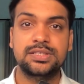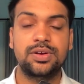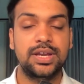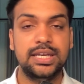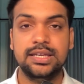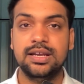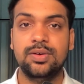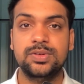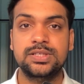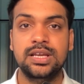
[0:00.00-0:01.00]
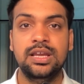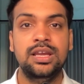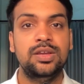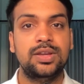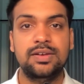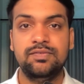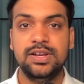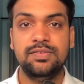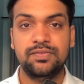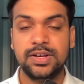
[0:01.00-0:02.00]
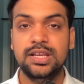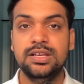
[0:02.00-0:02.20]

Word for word: any doubts, you can feel free